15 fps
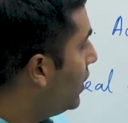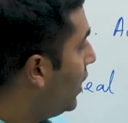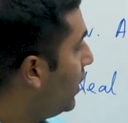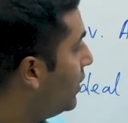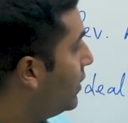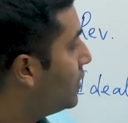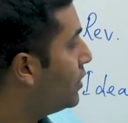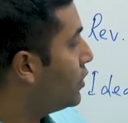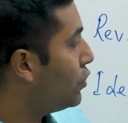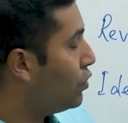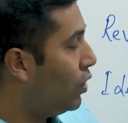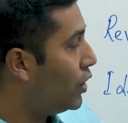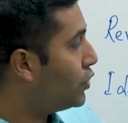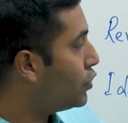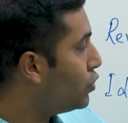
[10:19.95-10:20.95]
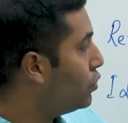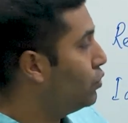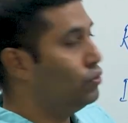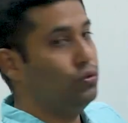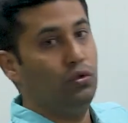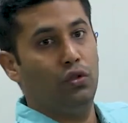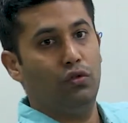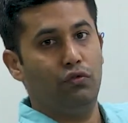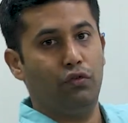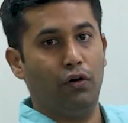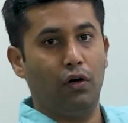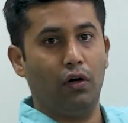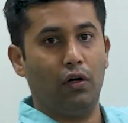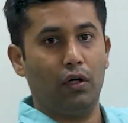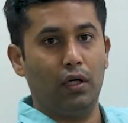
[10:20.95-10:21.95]
that this is not true
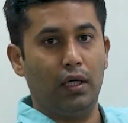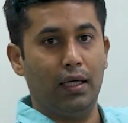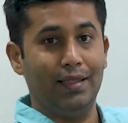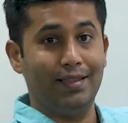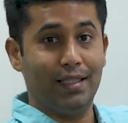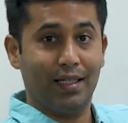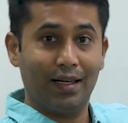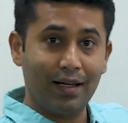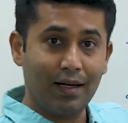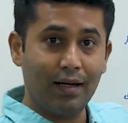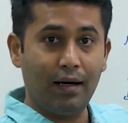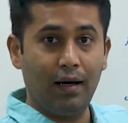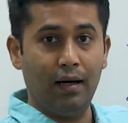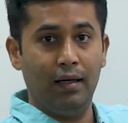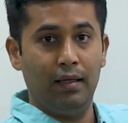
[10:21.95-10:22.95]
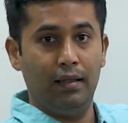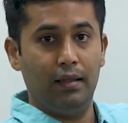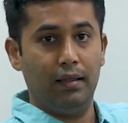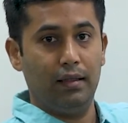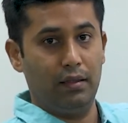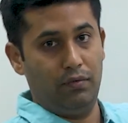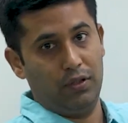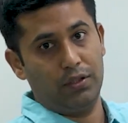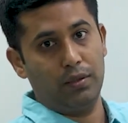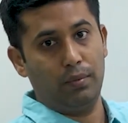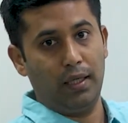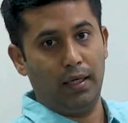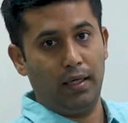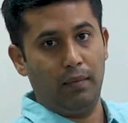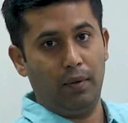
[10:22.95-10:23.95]
for a general reversible
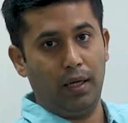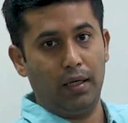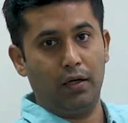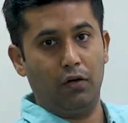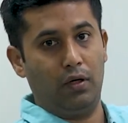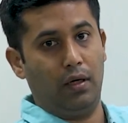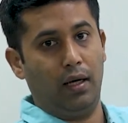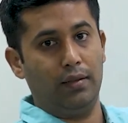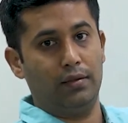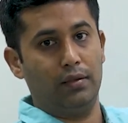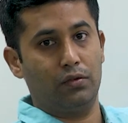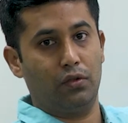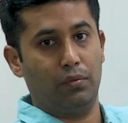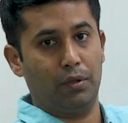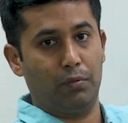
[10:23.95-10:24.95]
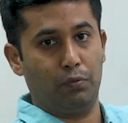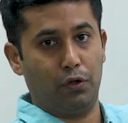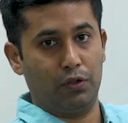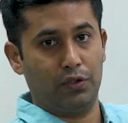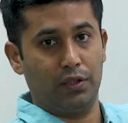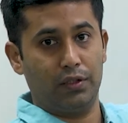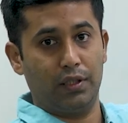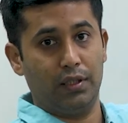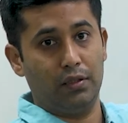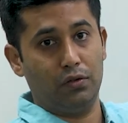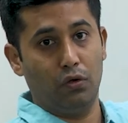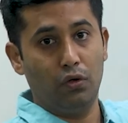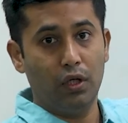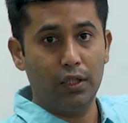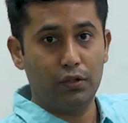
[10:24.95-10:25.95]
adiabatic or an isentropic process. It is
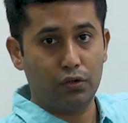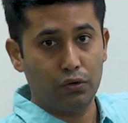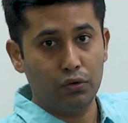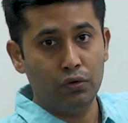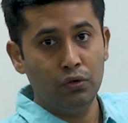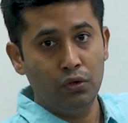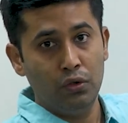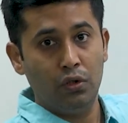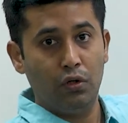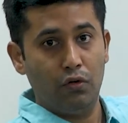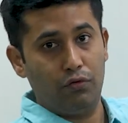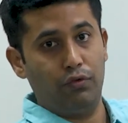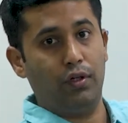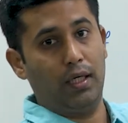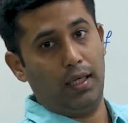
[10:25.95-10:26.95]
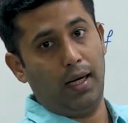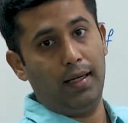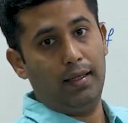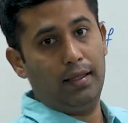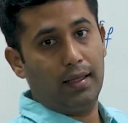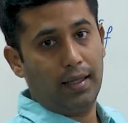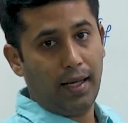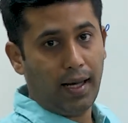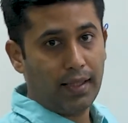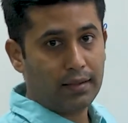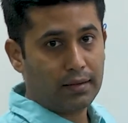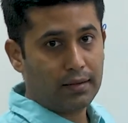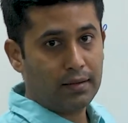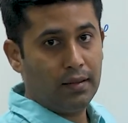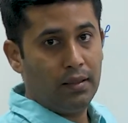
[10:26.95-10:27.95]
only true for an ideal
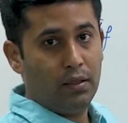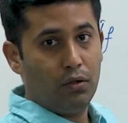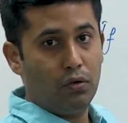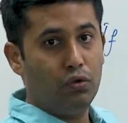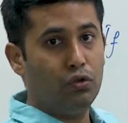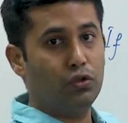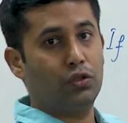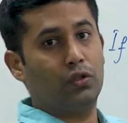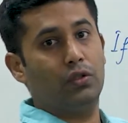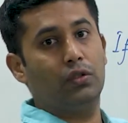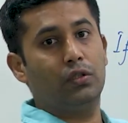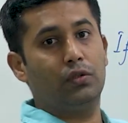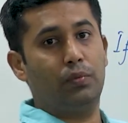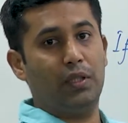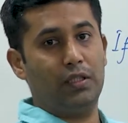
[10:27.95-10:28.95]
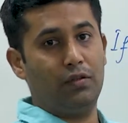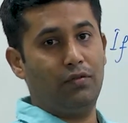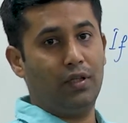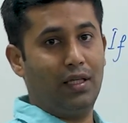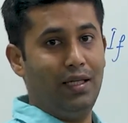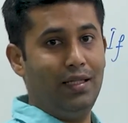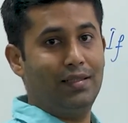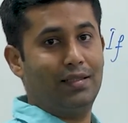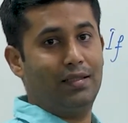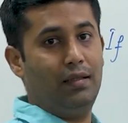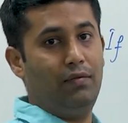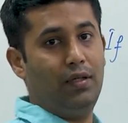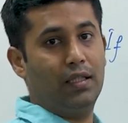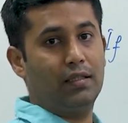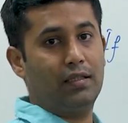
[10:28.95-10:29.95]
gas whose specific heat
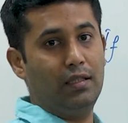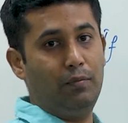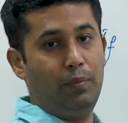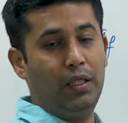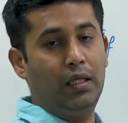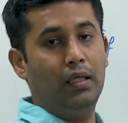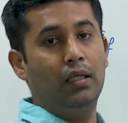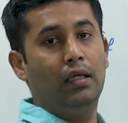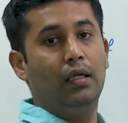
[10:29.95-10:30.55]
CV and CP